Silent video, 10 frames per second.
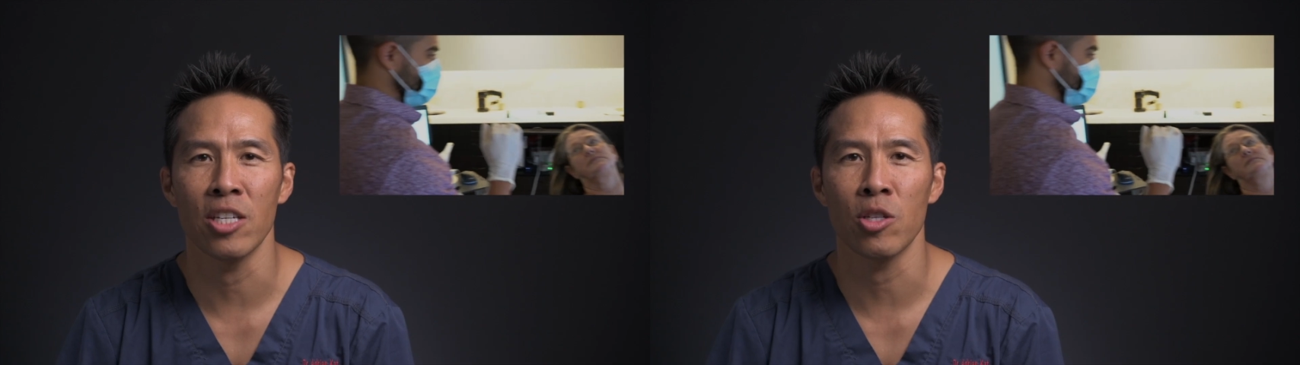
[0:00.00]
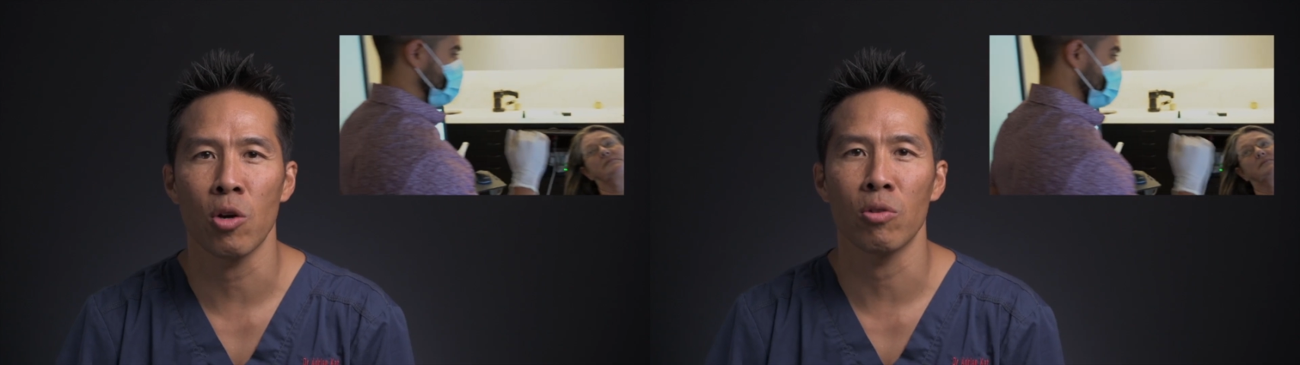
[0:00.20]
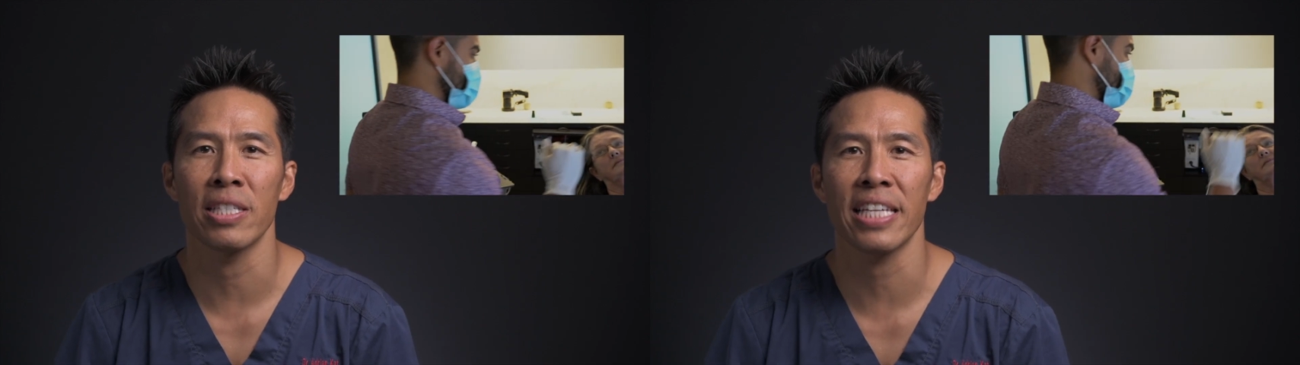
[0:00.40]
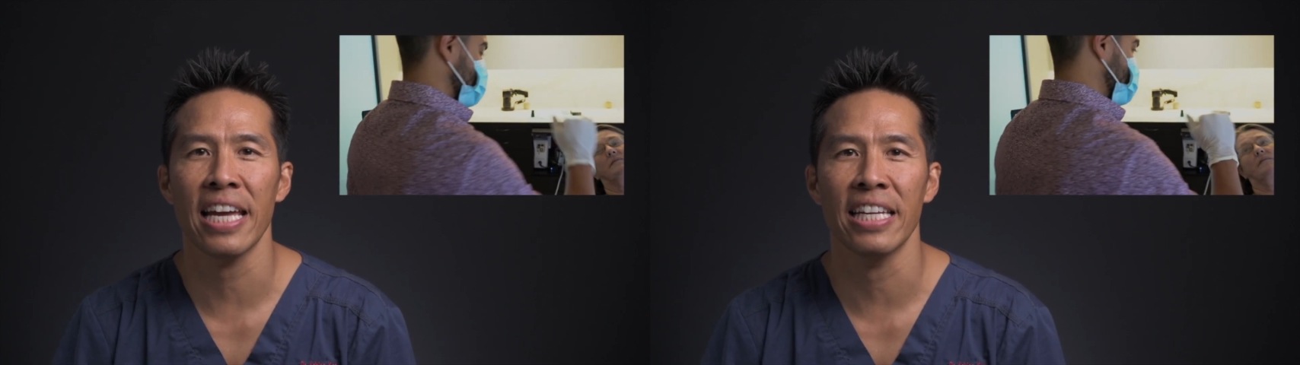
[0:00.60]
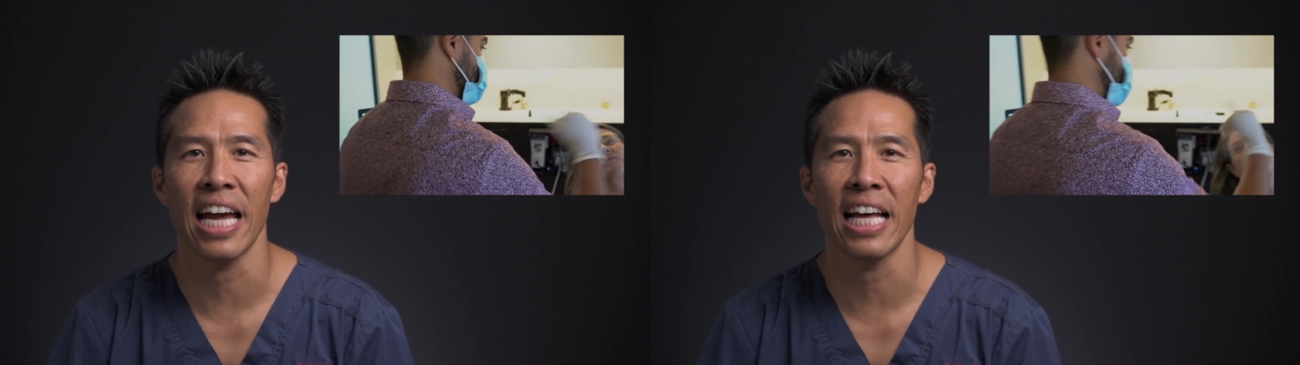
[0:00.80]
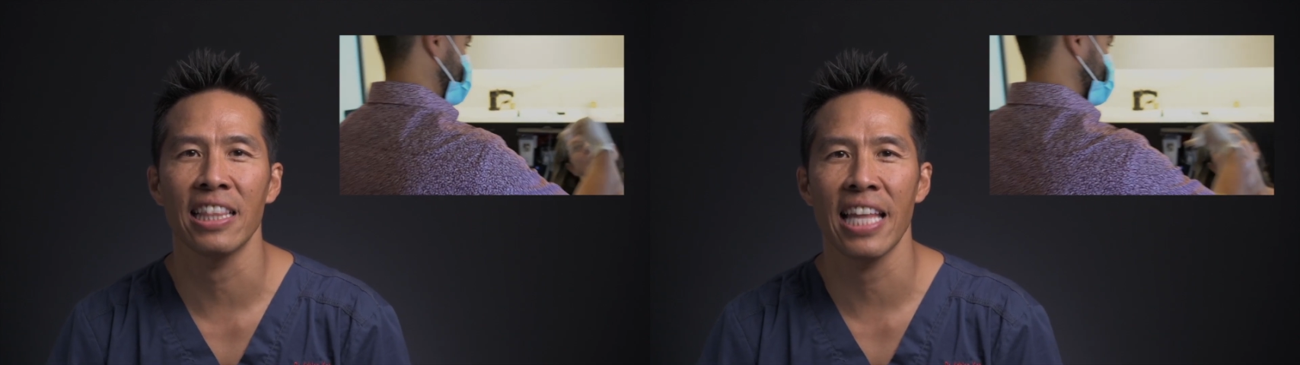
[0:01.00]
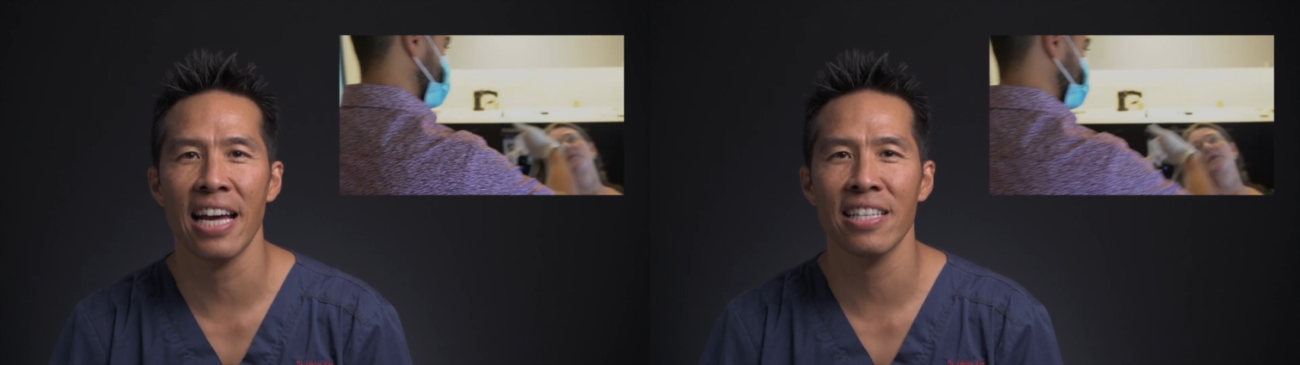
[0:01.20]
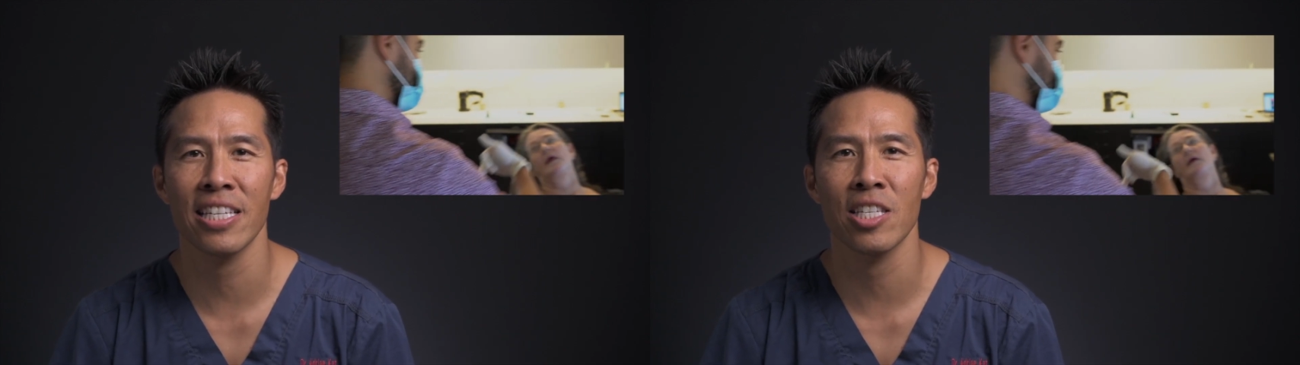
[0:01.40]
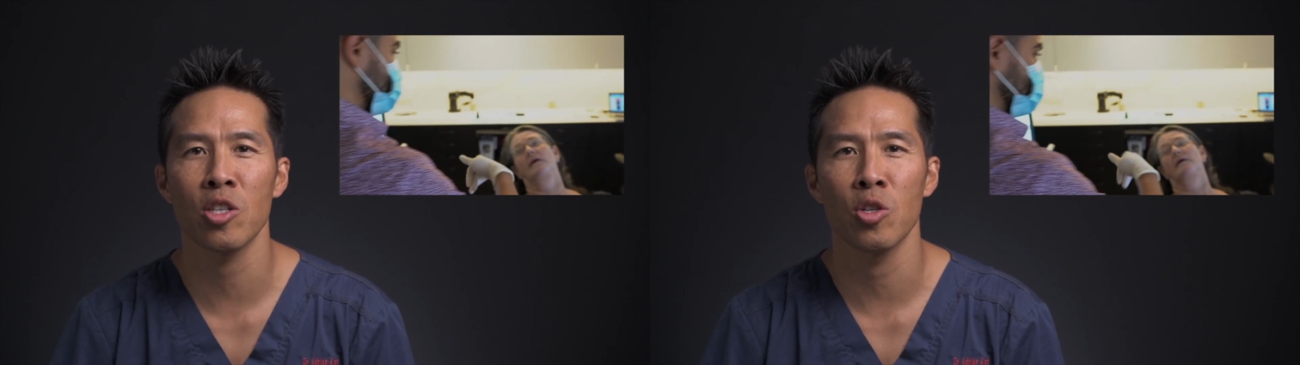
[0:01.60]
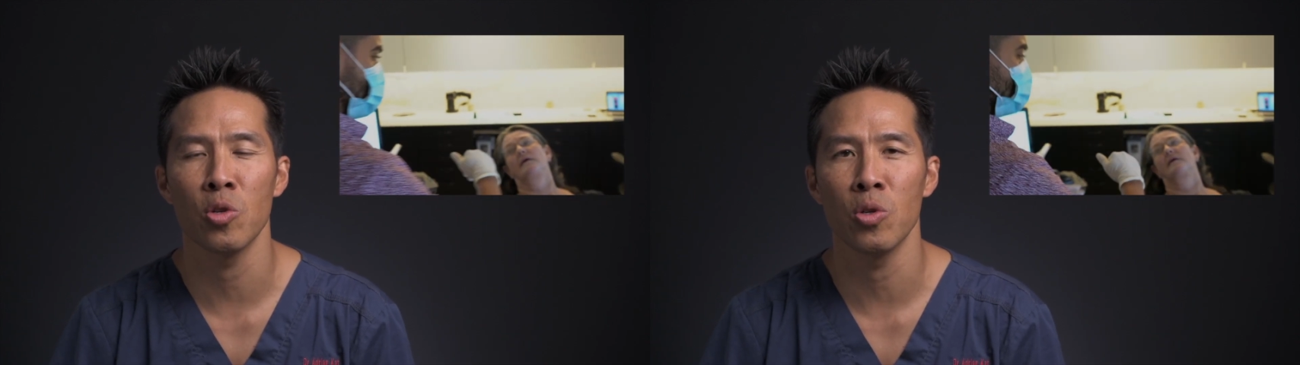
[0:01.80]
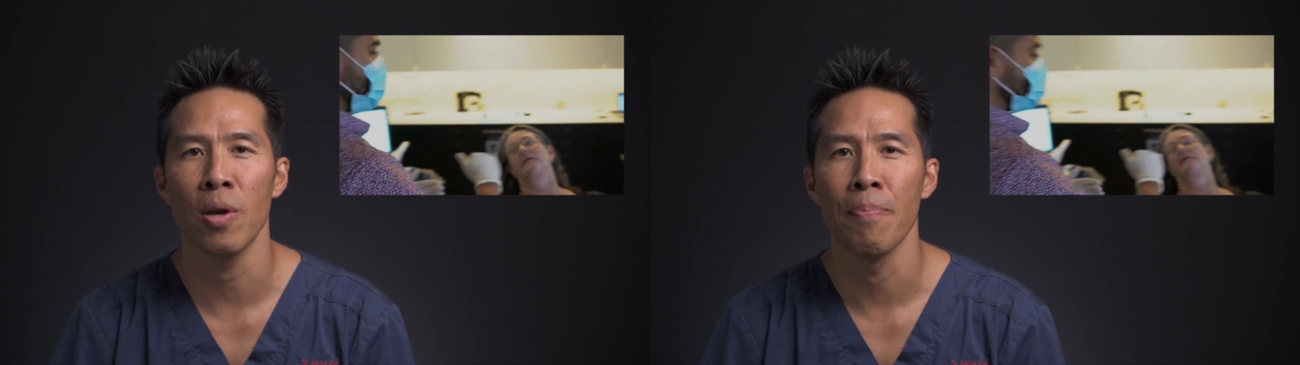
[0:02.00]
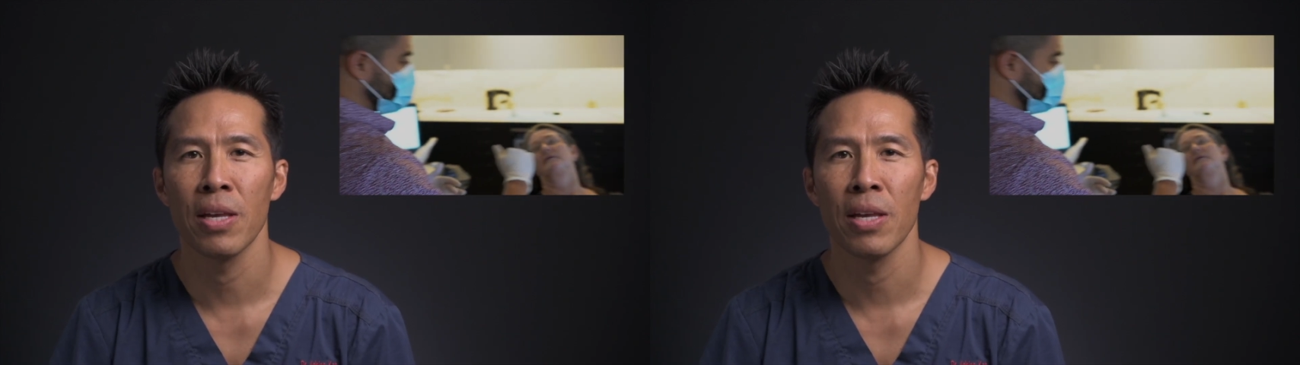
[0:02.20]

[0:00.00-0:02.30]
intraoral scanning allows us to